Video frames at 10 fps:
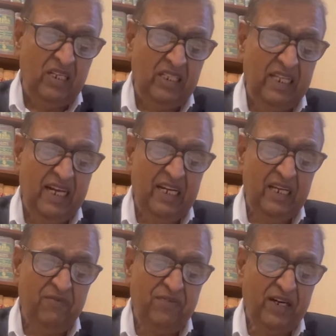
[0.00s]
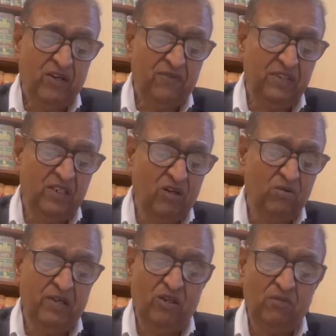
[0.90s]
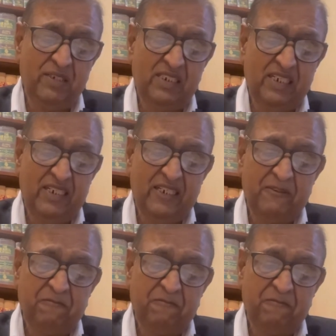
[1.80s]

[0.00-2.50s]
Then effect of the document to be stated.